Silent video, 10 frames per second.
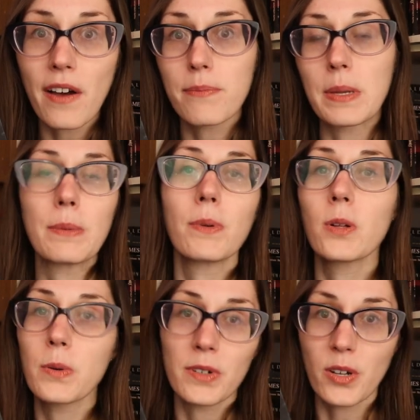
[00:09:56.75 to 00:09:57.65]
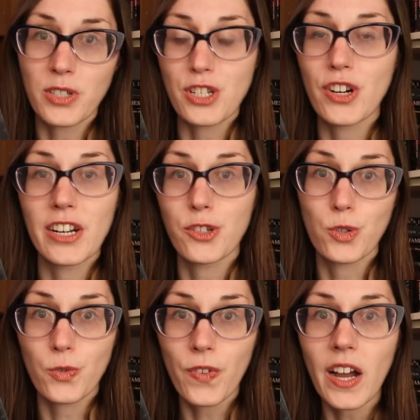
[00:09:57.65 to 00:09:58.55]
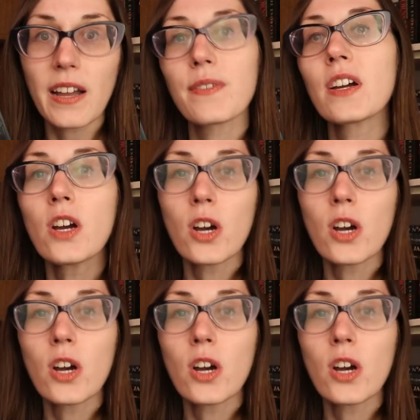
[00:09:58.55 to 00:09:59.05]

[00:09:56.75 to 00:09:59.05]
of people who are all just trying to survive.